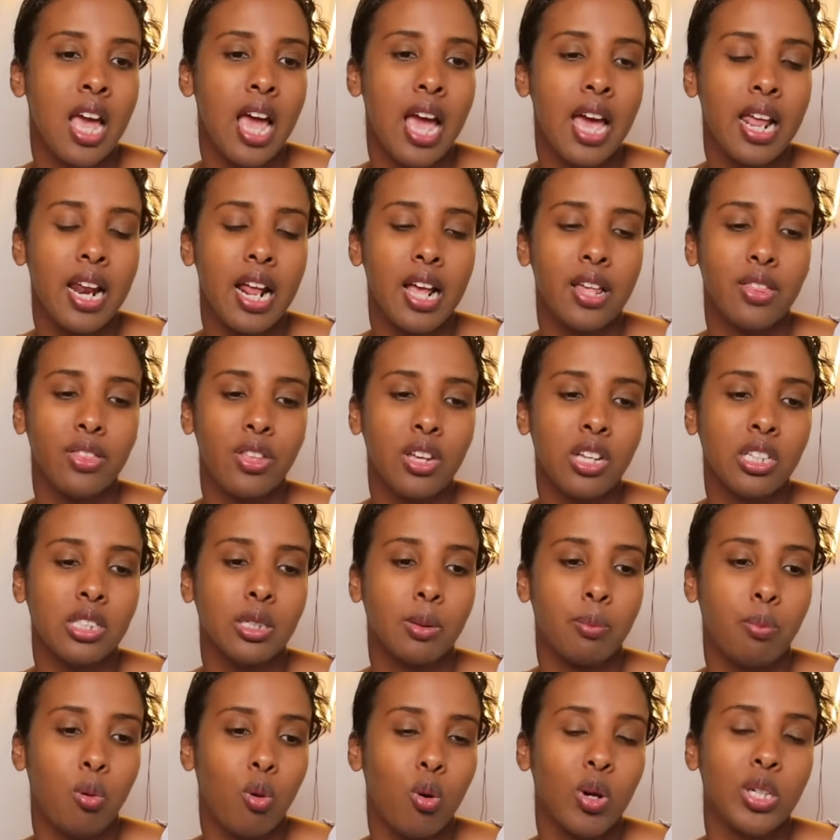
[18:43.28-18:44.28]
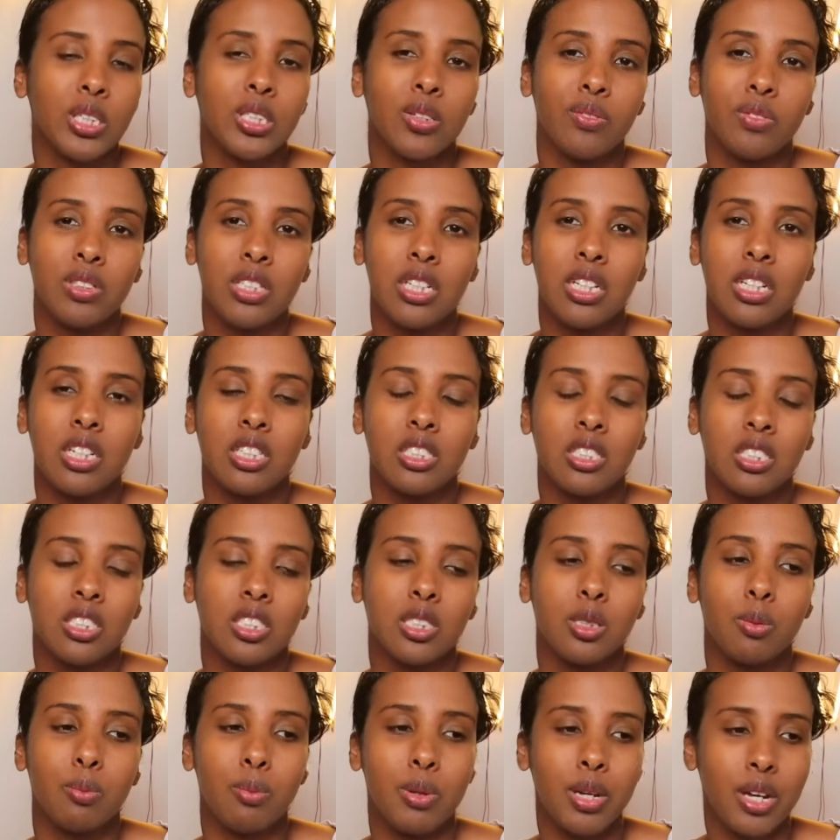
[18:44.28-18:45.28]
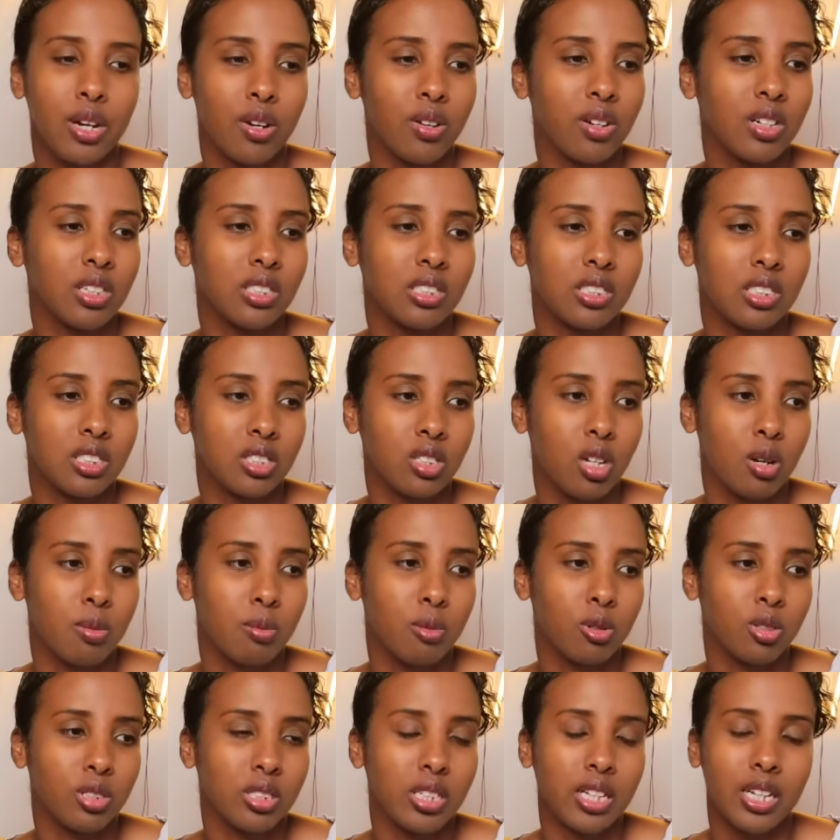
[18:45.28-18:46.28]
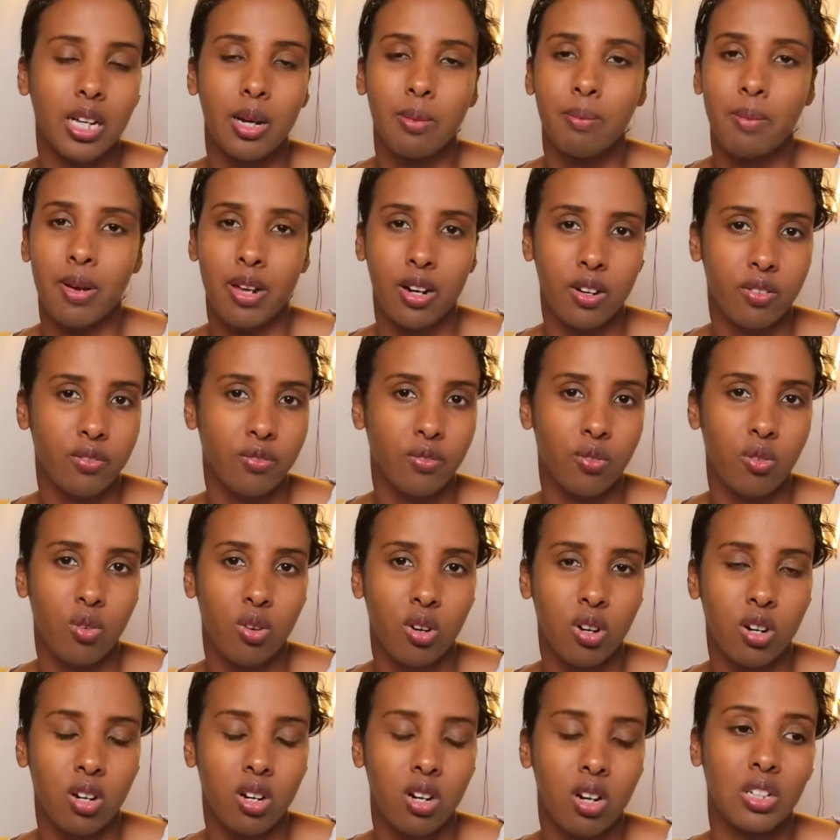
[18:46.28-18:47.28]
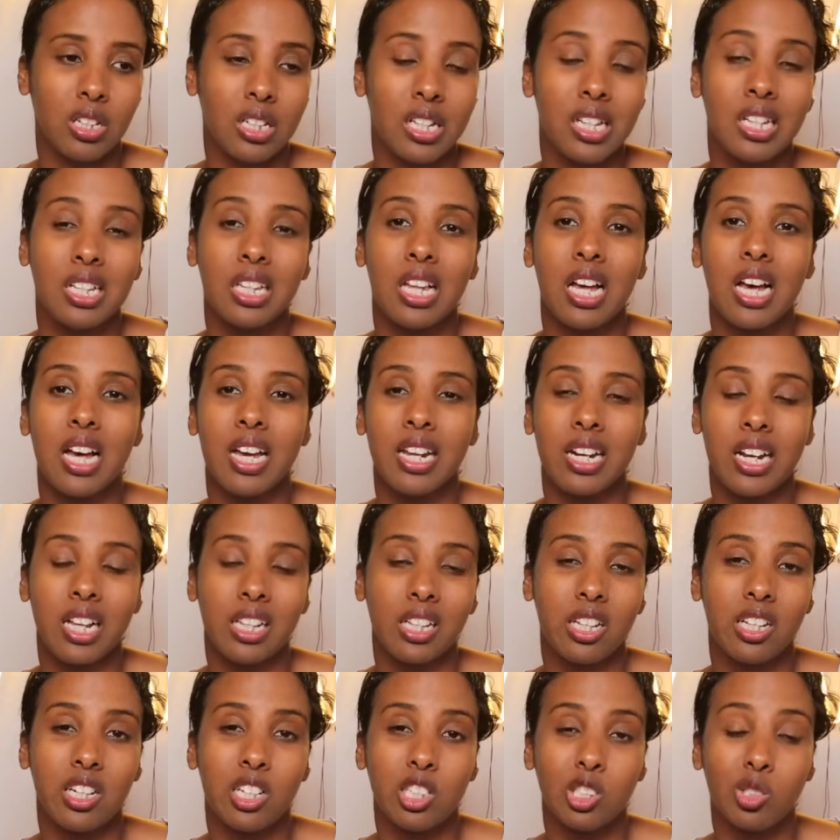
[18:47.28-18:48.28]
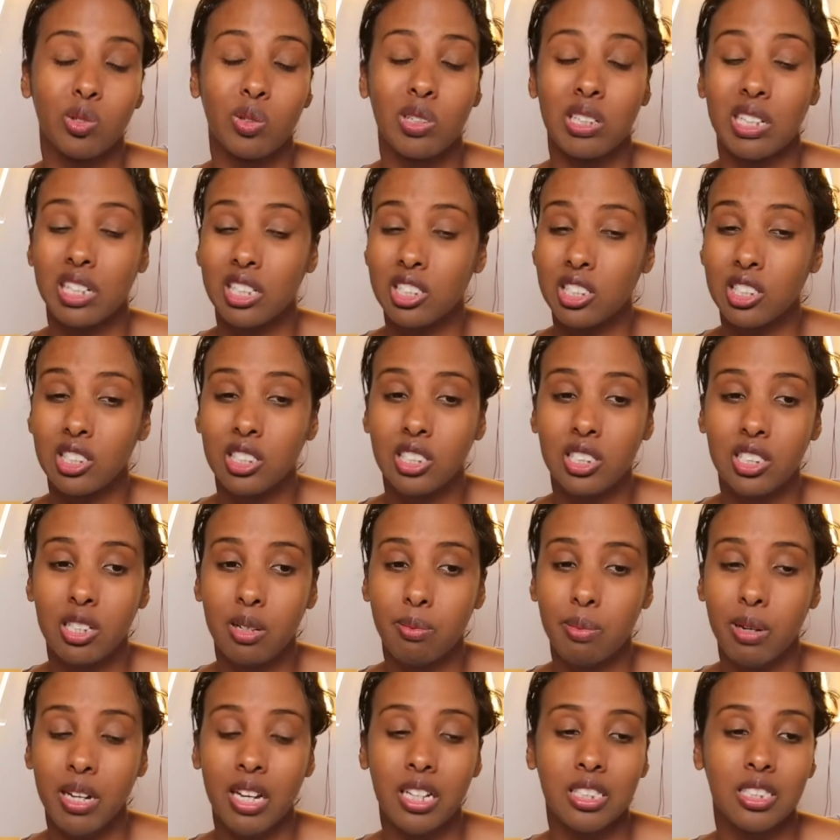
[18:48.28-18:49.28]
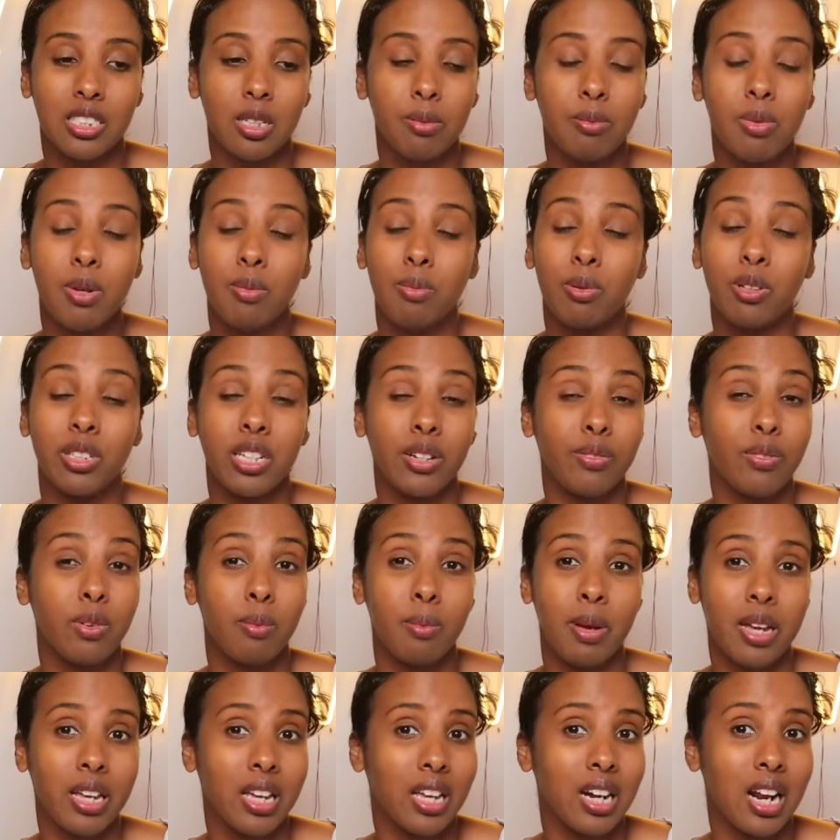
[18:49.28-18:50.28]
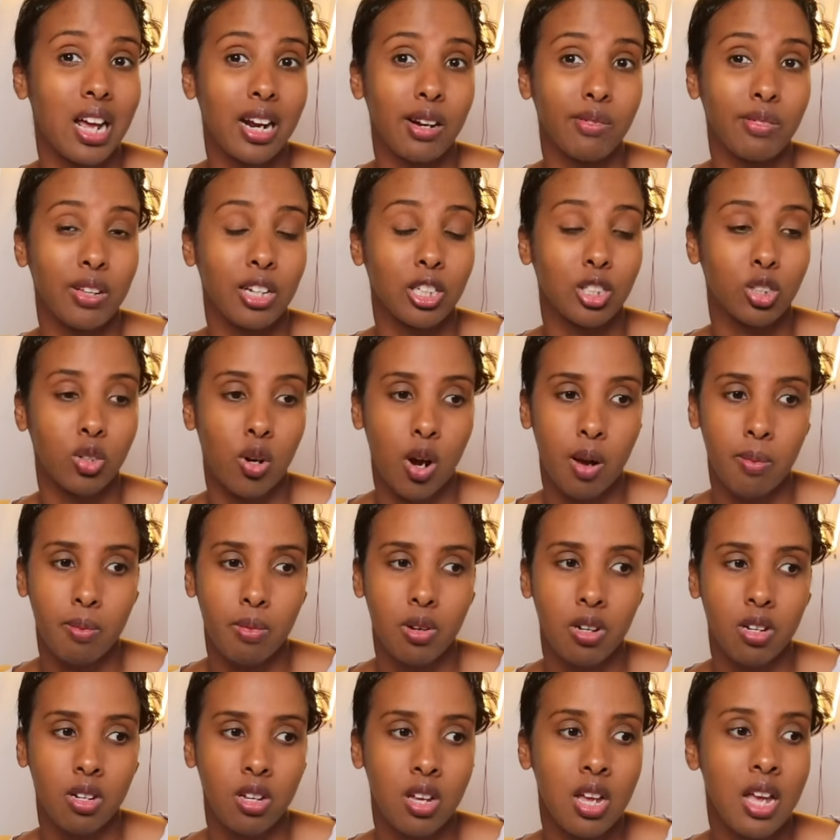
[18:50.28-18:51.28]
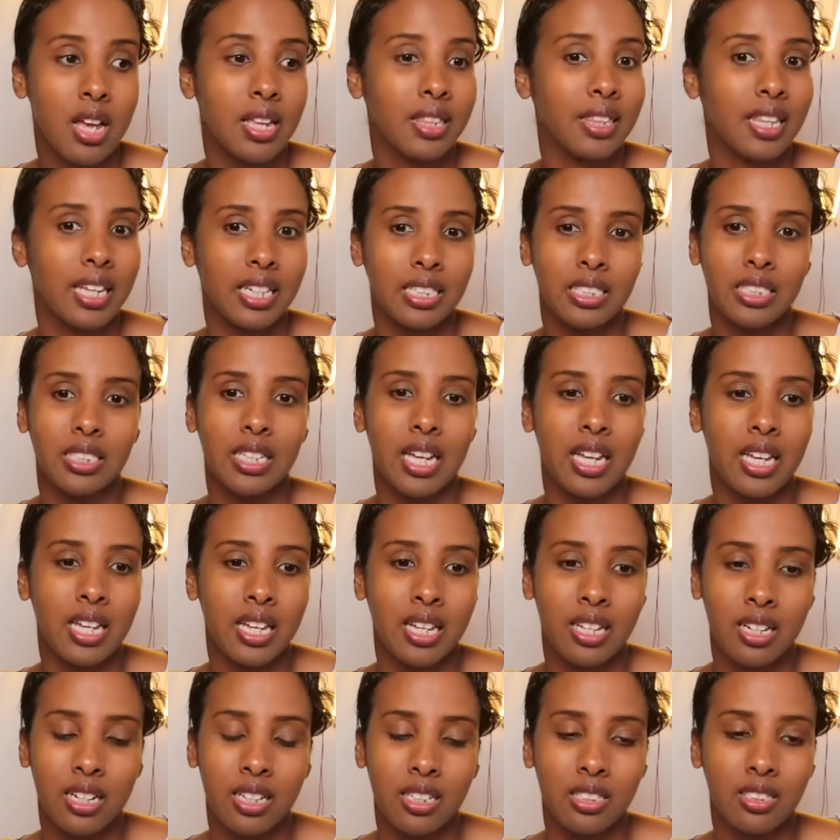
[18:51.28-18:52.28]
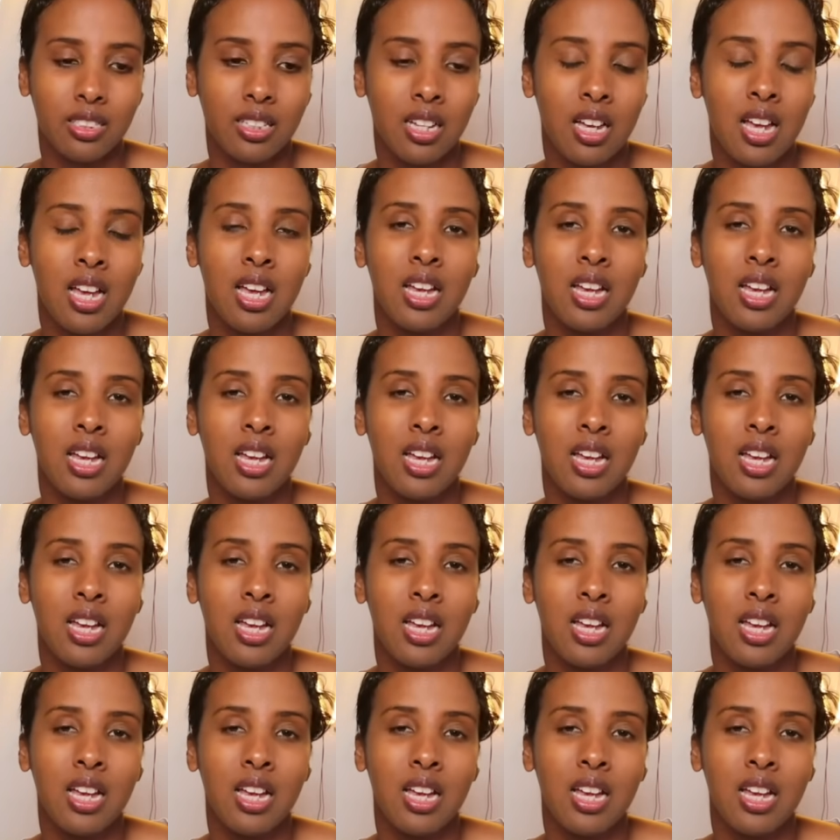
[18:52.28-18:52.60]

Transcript: And I think the point of Tina's disappearance is almost like a metaphor for Lila and Elena's relationship. Again, some people never make it out of that trauma, they stay in it.